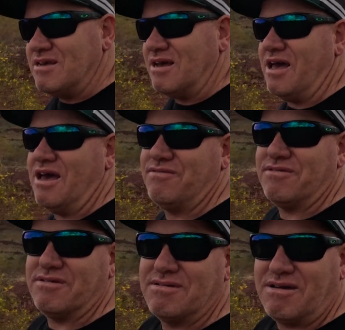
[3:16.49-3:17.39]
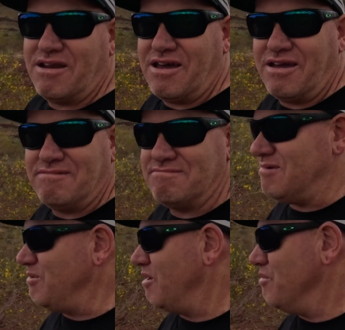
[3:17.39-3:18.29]
I have to. I'm
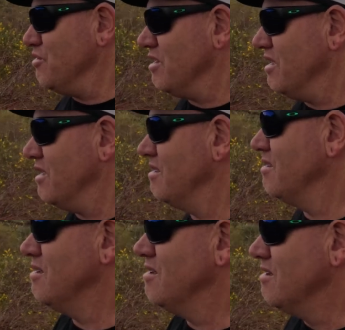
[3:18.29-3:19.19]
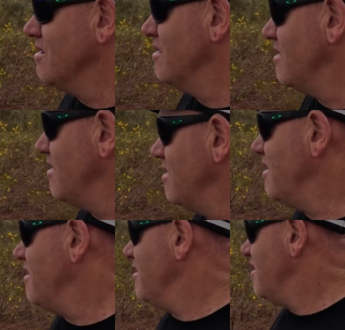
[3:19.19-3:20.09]
not a millionaire. I
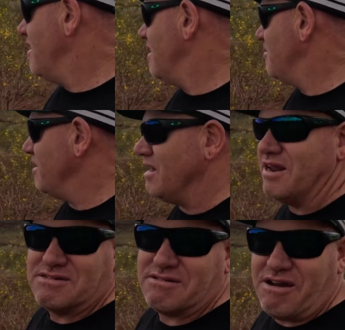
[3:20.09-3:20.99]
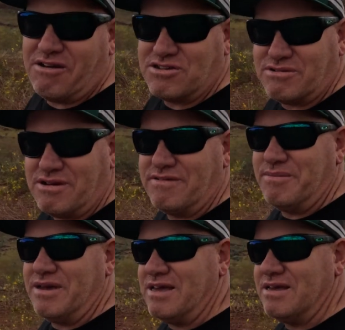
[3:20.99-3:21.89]
don't know. Money doesn't grow on a tree for
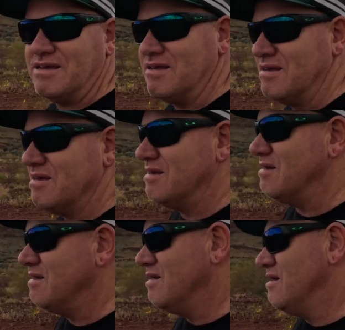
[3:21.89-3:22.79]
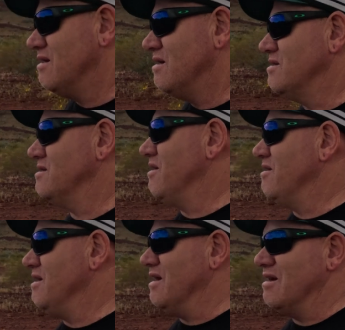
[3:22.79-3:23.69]
me. So
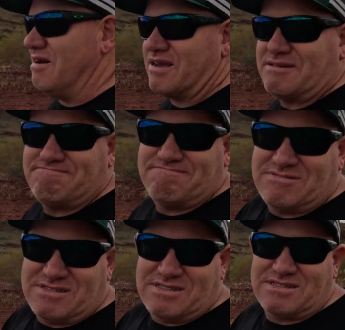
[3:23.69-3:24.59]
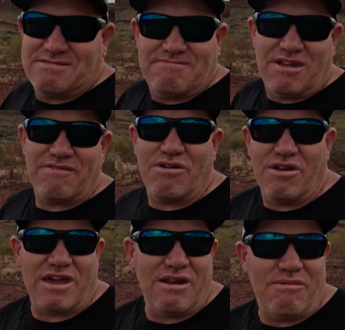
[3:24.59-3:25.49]
yeah, I've got
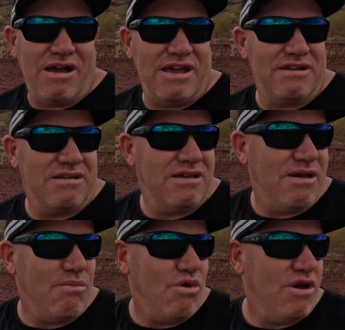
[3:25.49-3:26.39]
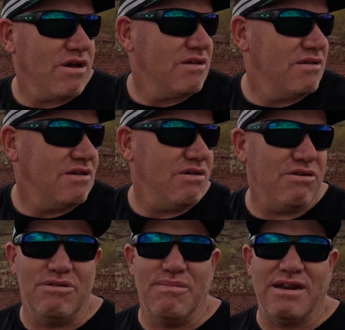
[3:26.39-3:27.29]
to get away and work,
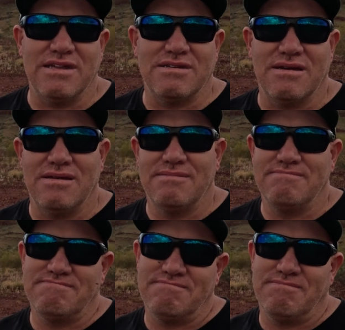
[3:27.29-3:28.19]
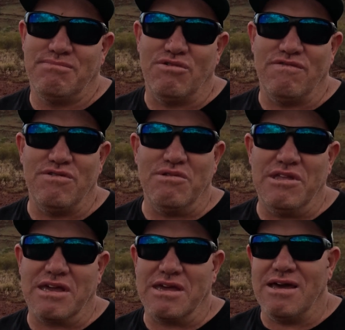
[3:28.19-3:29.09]
earn money to put fuel in
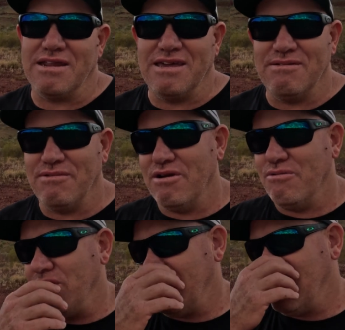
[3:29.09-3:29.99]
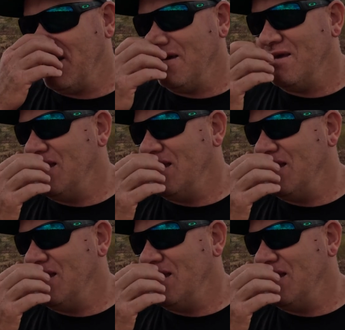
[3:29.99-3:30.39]
the car to get where I want to go.